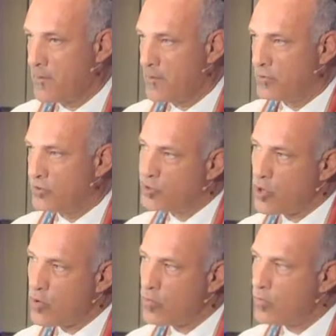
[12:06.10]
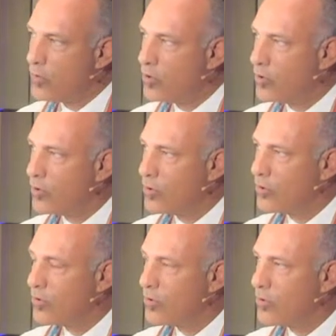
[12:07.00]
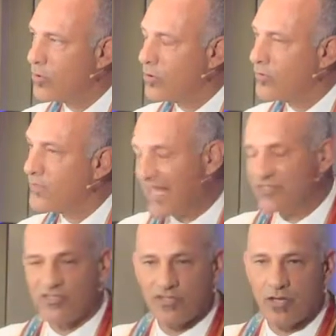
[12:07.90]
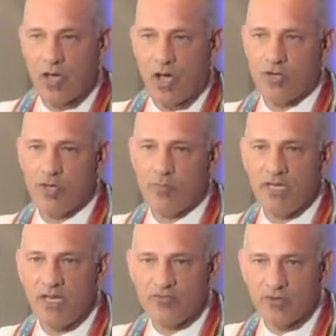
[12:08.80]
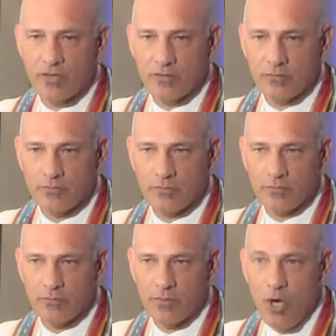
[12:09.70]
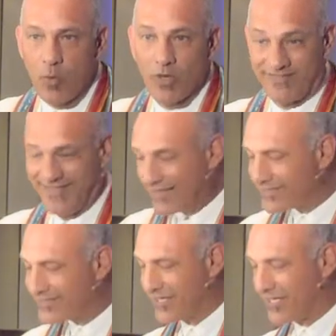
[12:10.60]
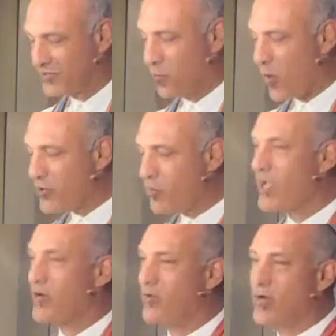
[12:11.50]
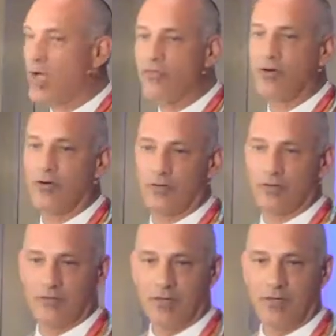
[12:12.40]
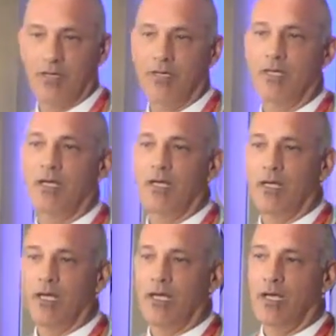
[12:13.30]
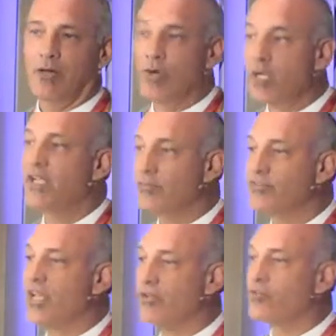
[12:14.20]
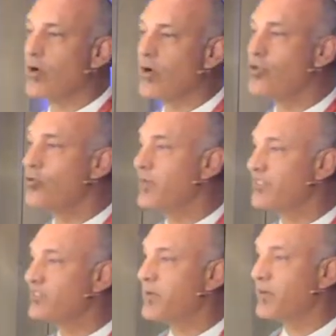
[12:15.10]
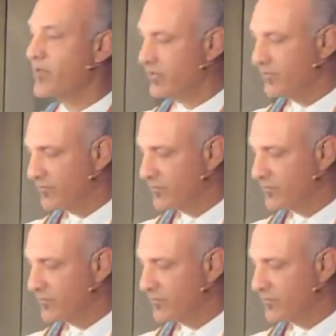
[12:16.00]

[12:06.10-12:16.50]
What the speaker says: So that's our human nature. What tilts us one way or another really comes down to our human experience.